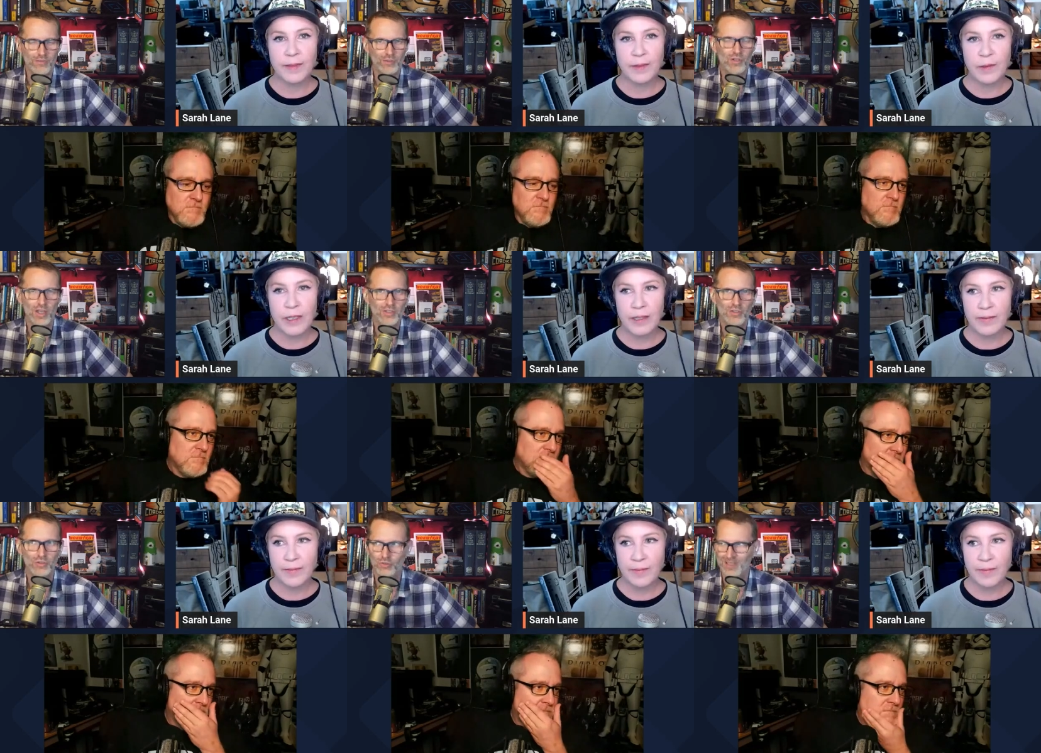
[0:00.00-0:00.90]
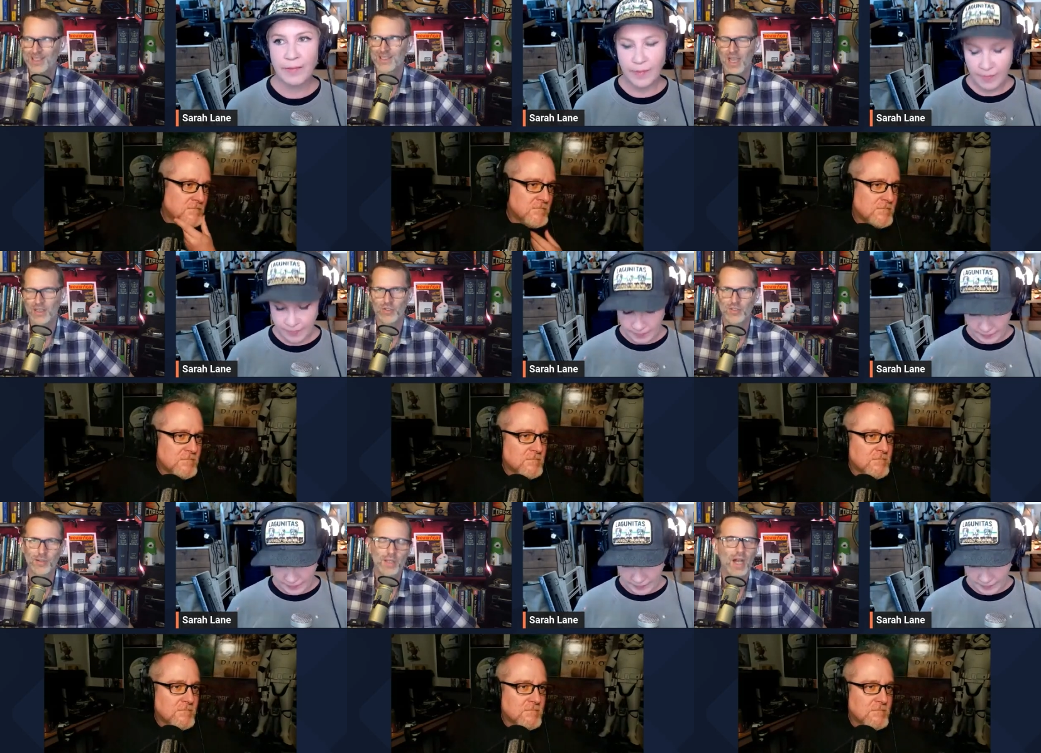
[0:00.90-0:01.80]
Speaker 1: talked to the entire
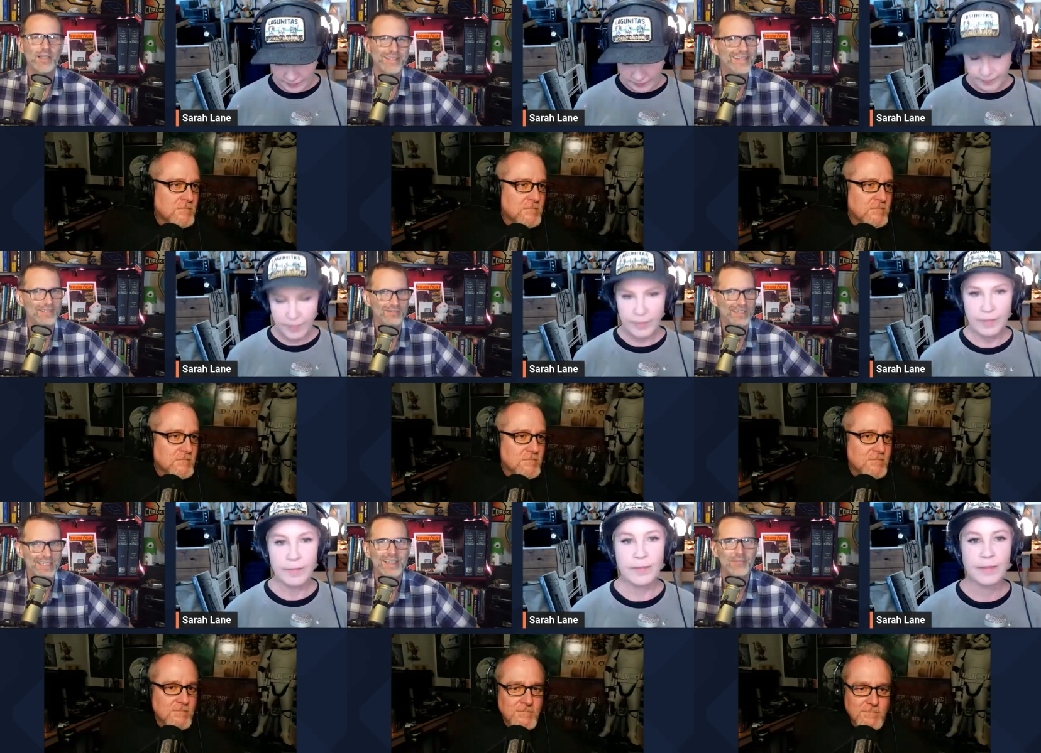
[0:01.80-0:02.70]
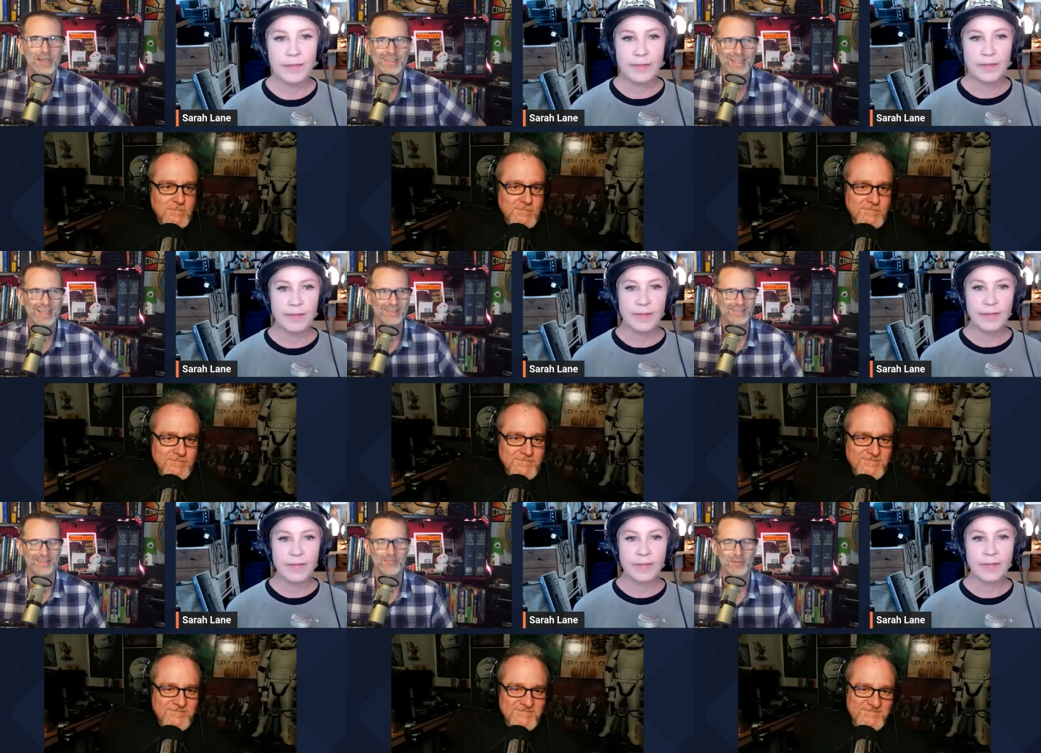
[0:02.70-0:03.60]
subcontinent of India about that?
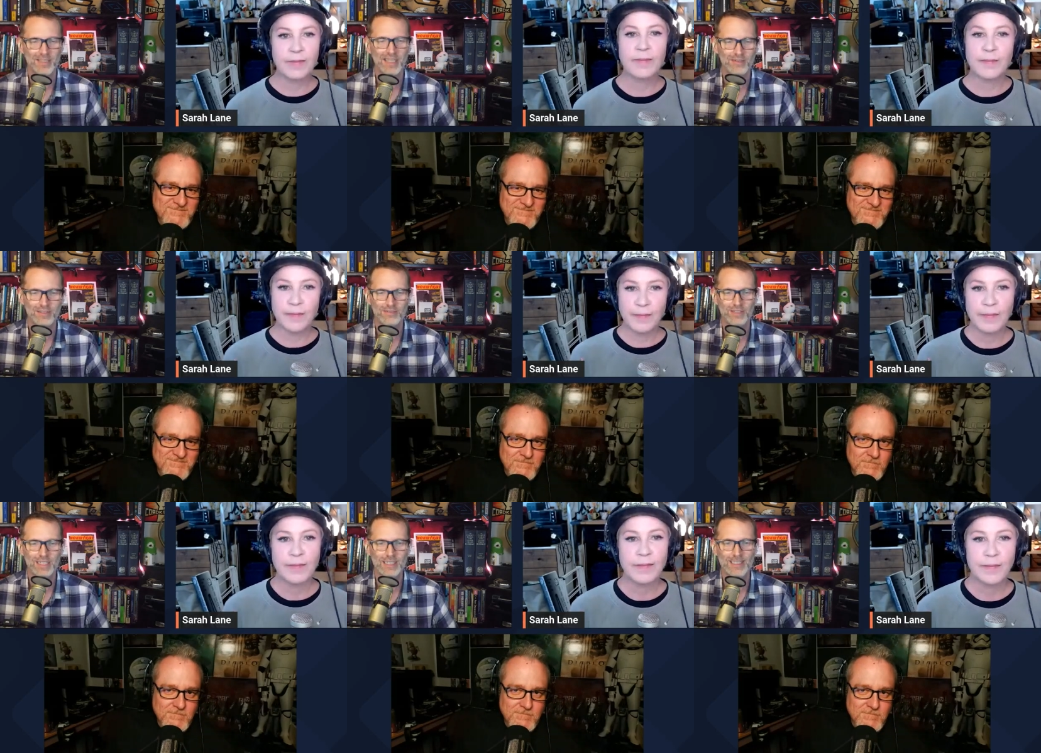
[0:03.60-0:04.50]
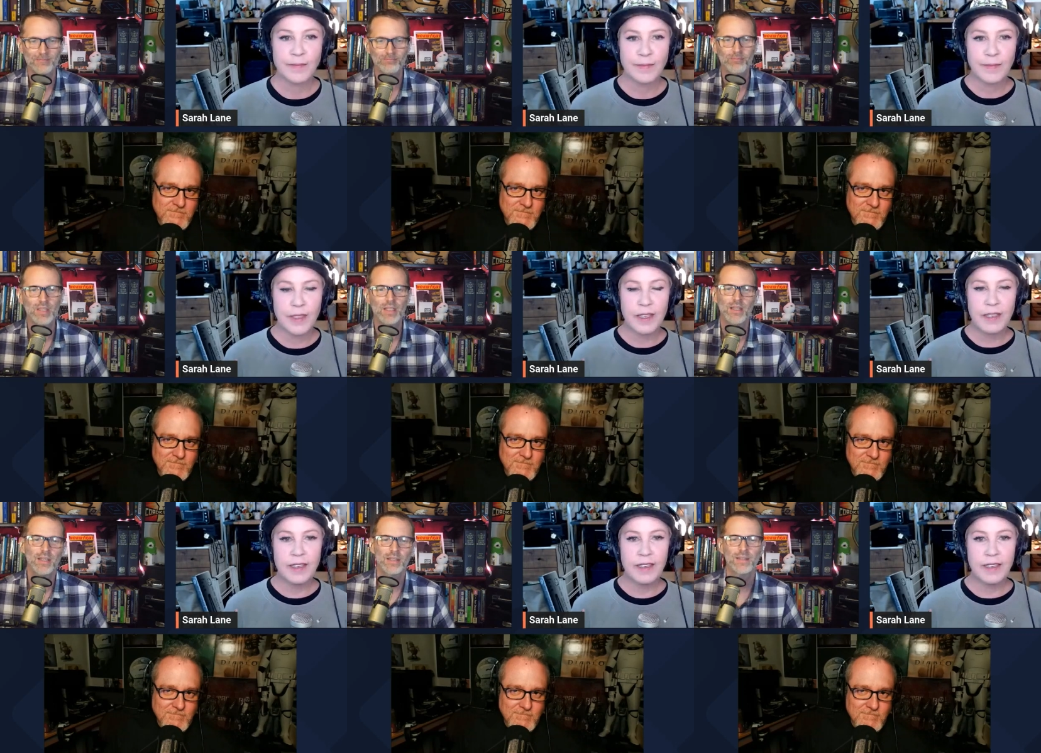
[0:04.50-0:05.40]
Because maybe they have a different idea.
Speaker 2: Mm-hmm.
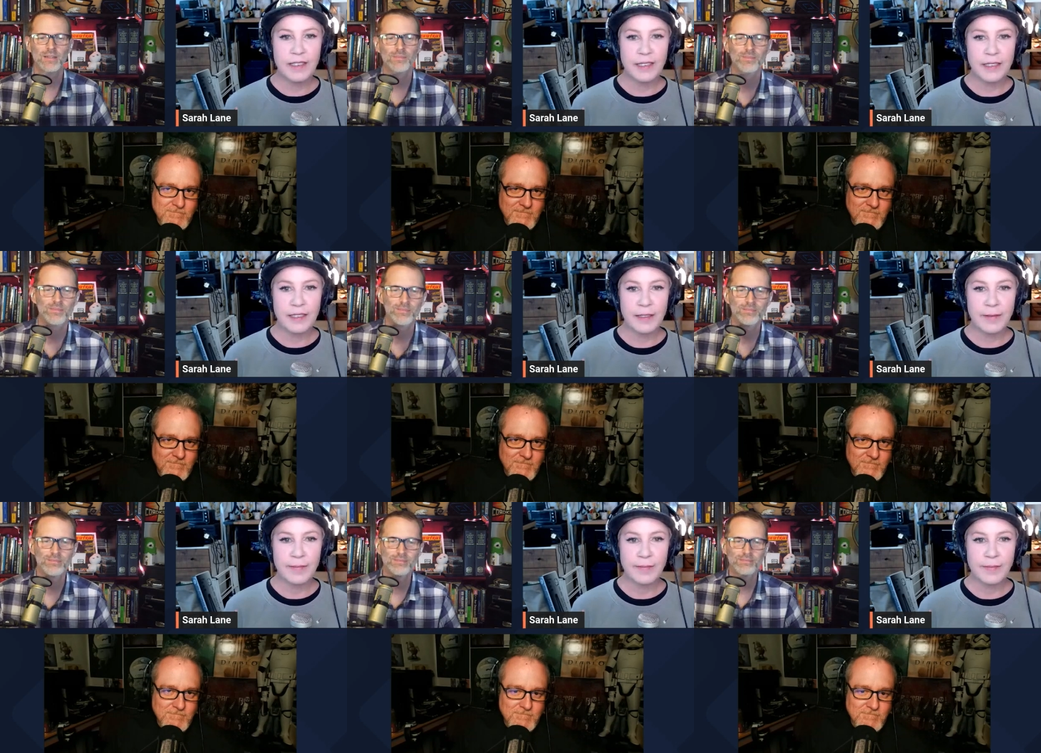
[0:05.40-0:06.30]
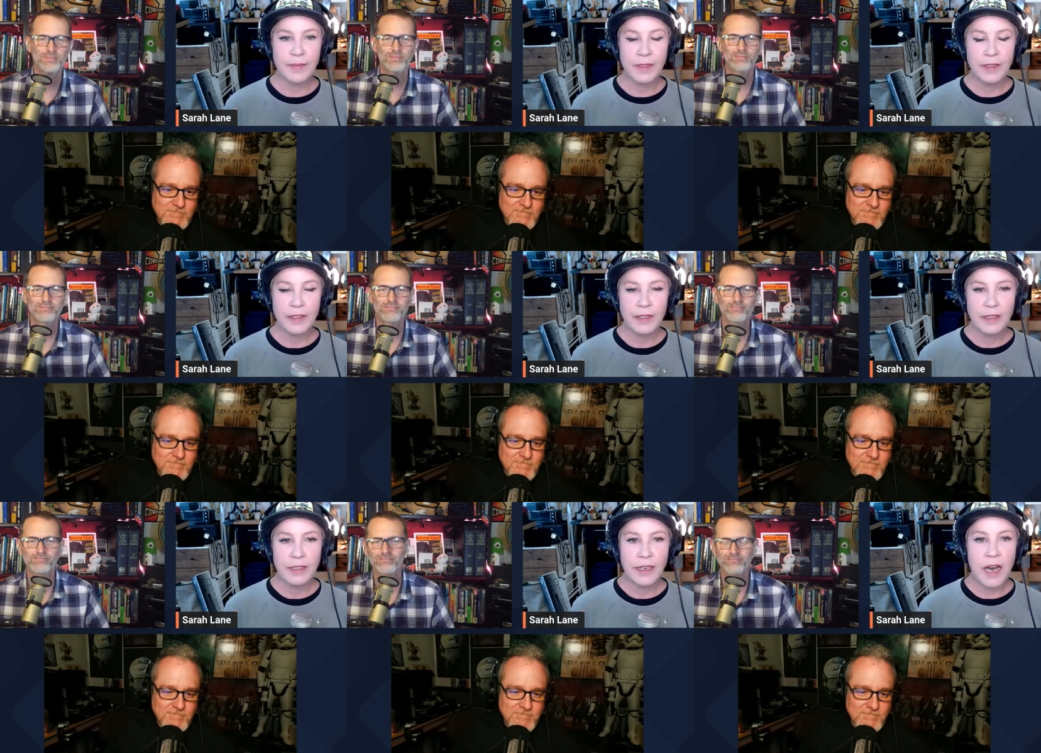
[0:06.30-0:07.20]
Indeed.
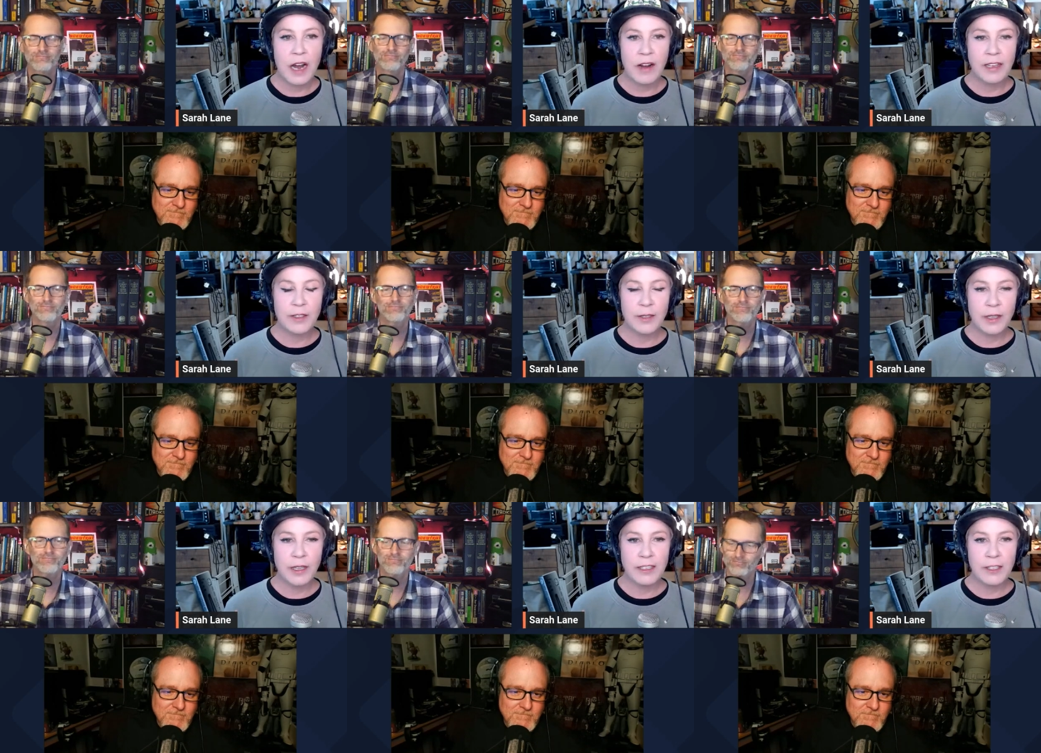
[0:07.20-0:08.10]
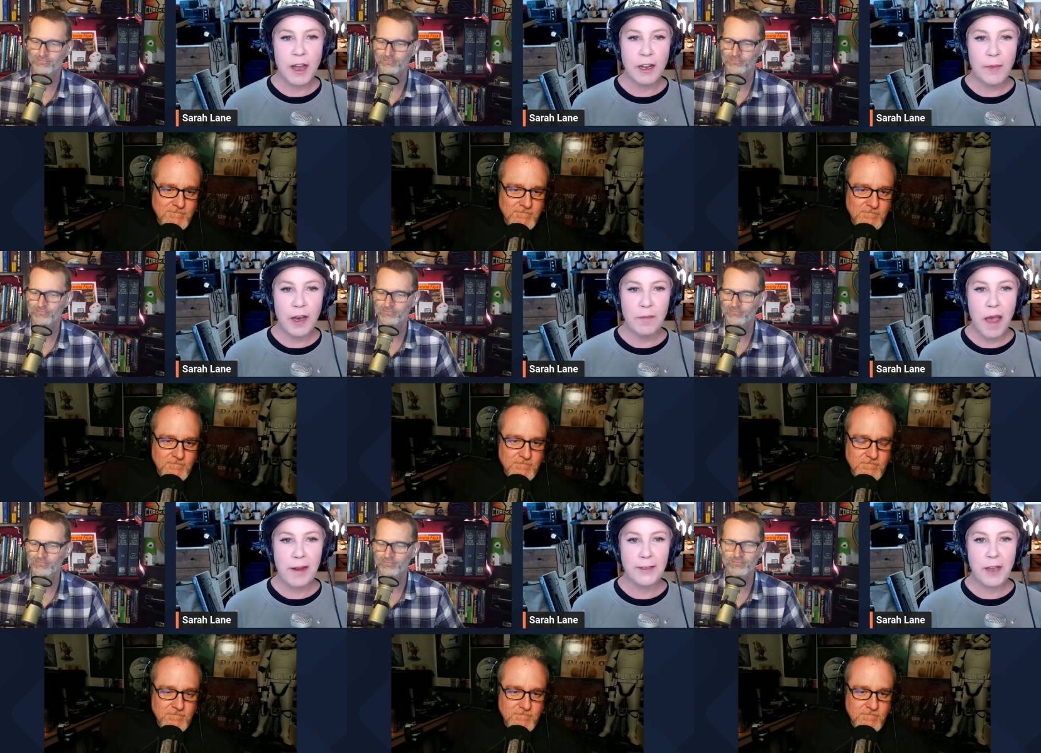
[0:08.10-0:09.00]
All right, let's talk about
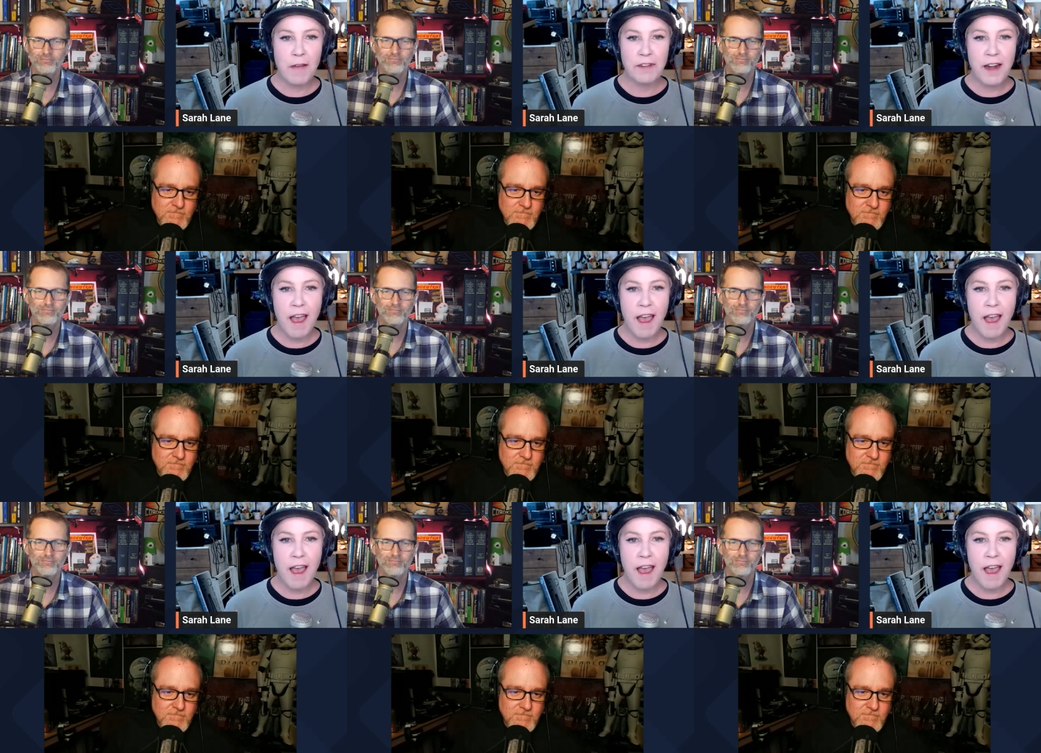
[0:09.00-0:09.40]
Microsoft and